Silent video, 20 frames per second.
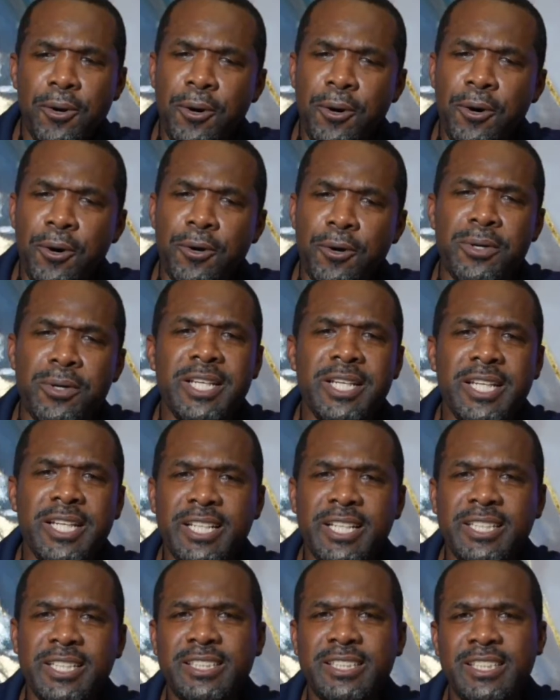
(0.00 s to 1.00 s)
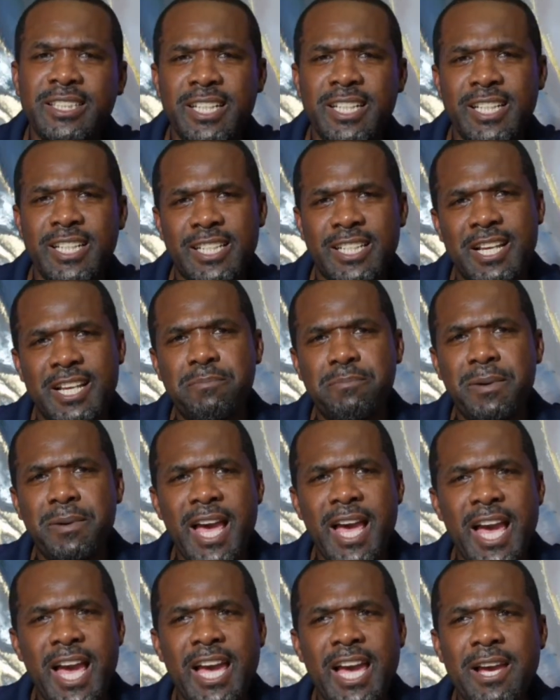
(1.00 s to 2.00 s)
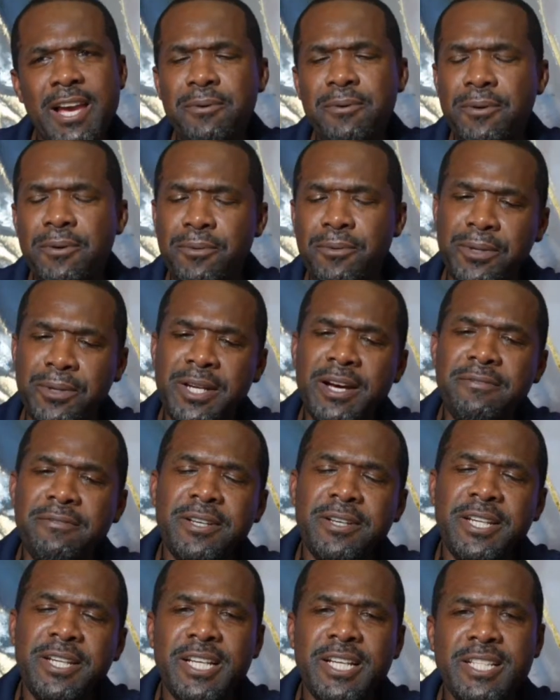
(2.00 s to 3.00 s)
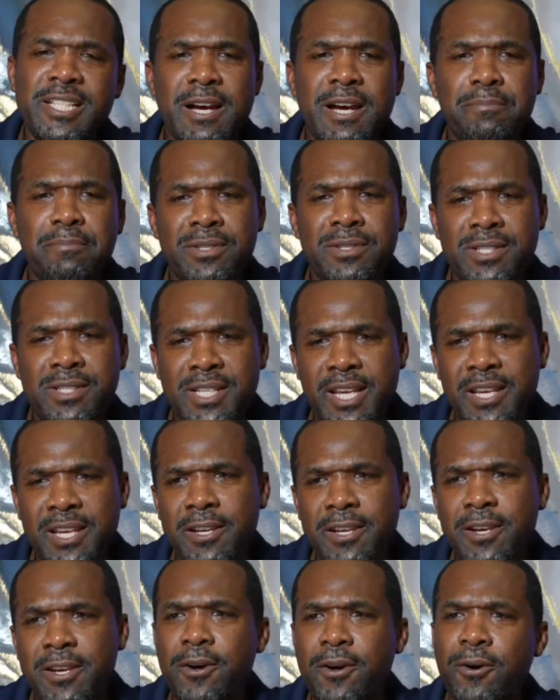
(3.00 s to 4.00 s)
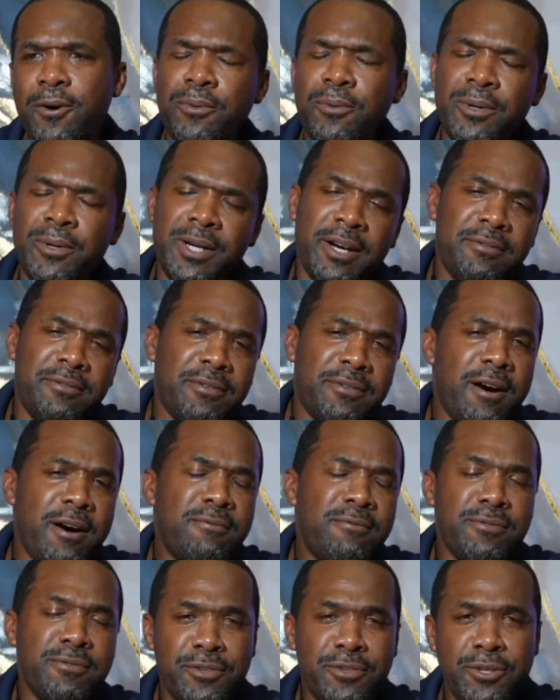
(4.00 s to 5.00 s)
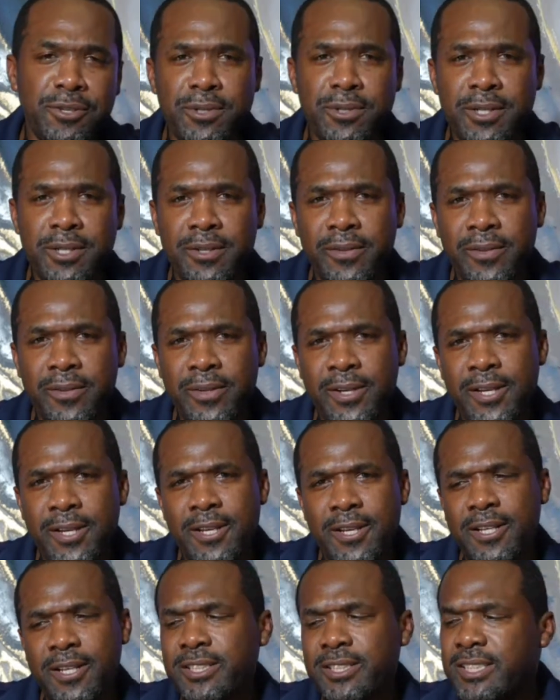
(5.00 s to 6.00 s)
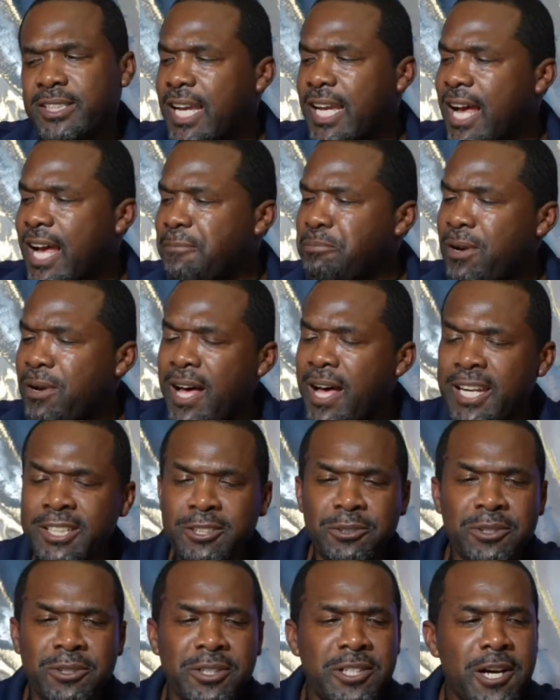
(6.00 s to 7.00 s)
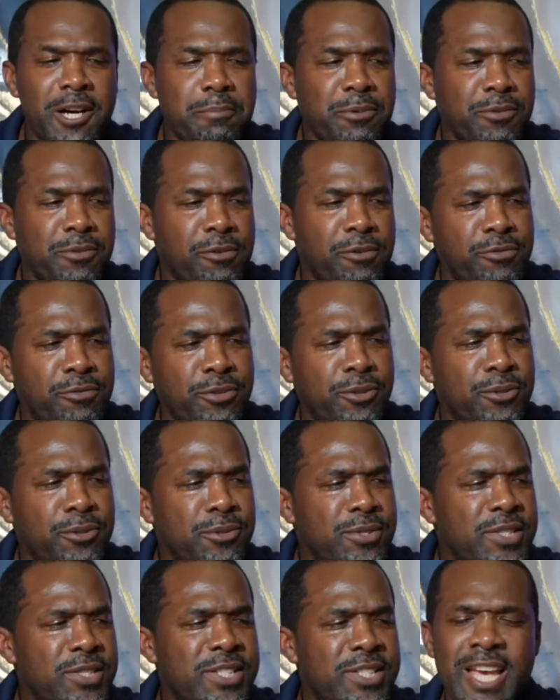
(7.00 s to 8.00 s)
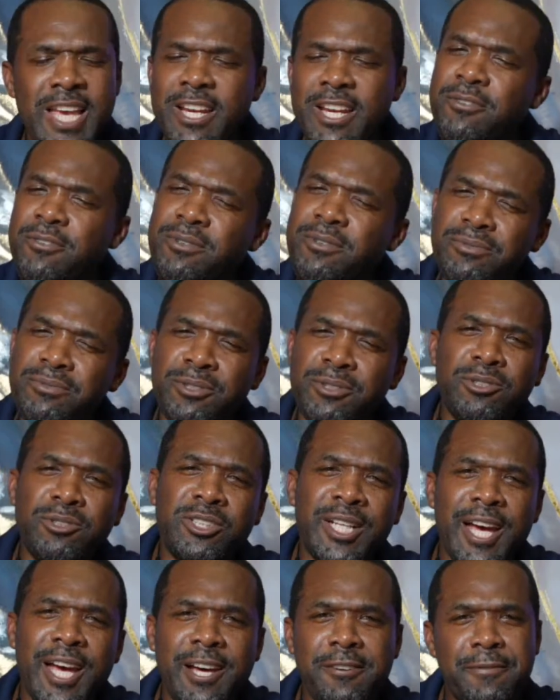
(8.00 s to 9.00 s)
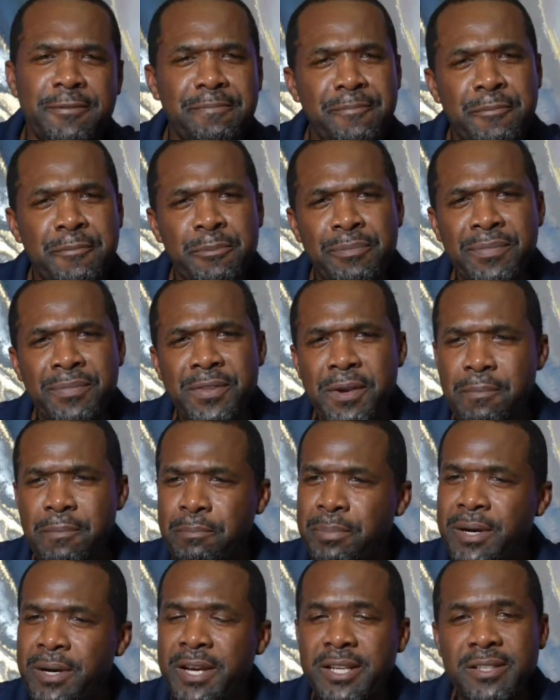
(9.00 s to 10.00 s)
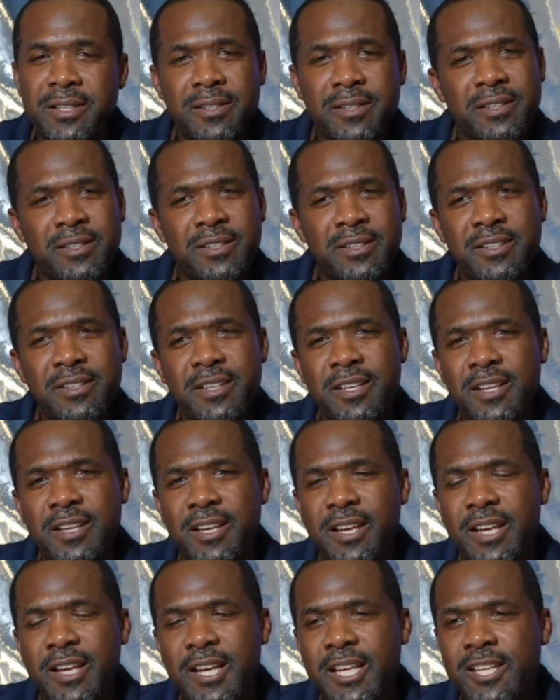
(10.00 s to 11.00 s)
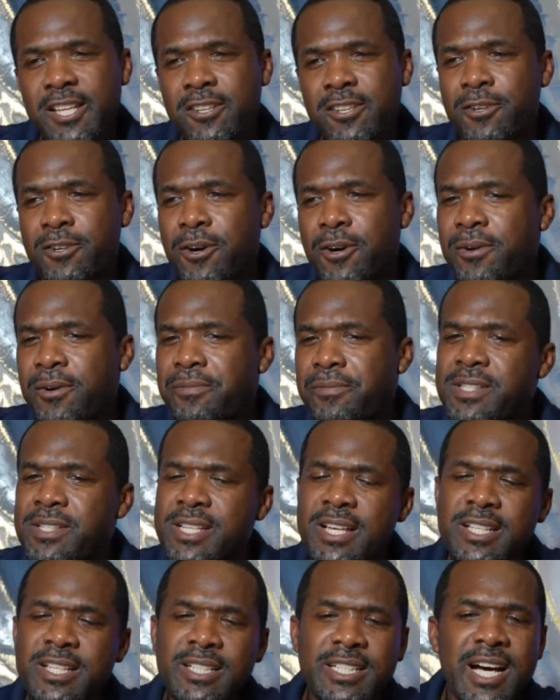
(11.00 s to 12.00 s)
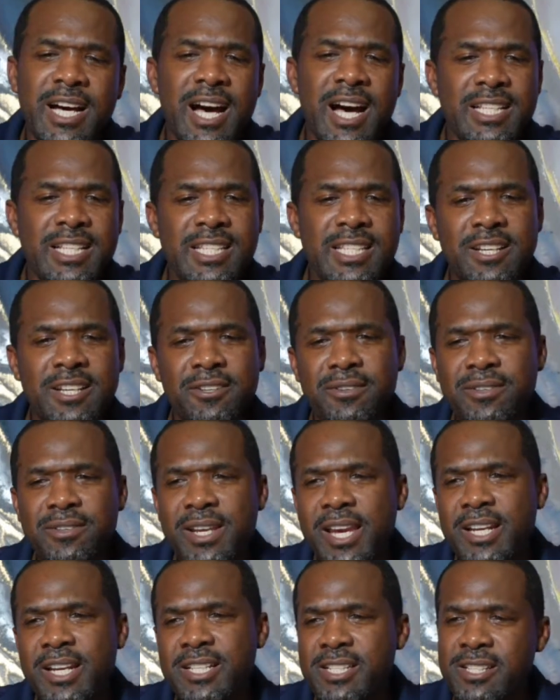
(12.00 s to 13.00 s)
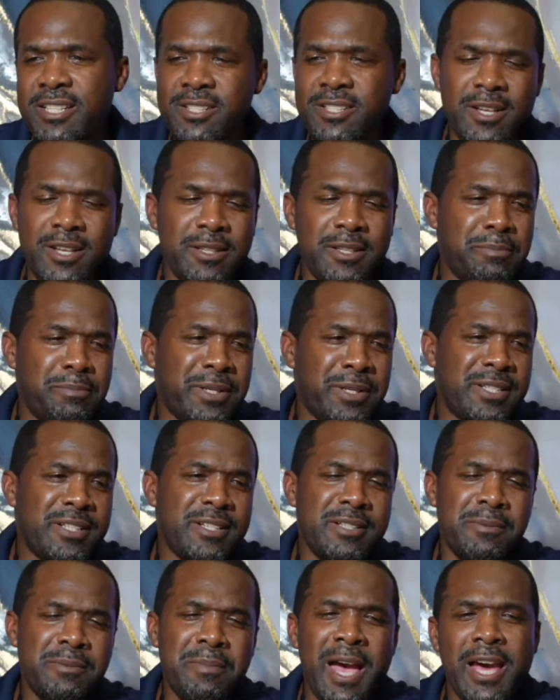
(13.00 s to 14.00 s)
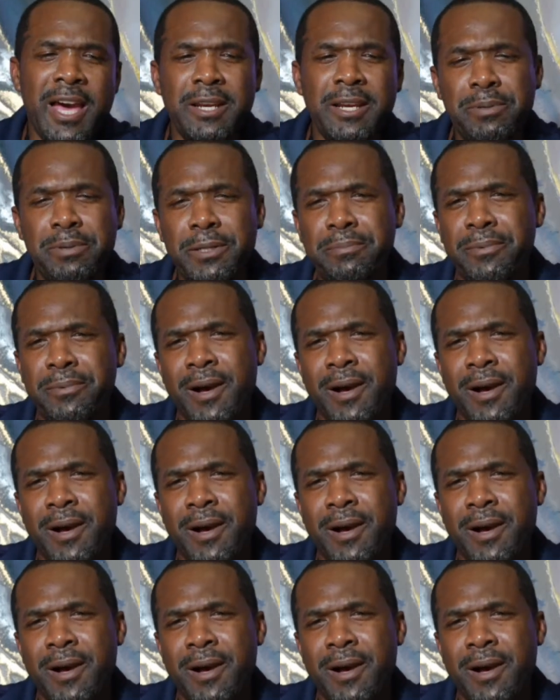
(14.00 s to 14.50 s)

who it is that's behind whatever it is I'm presenting or whatever I'm reviewing. Because, I'll probably do a couple reviews. This ain't no review channel. But, if there's other content creators, there's other business-minded people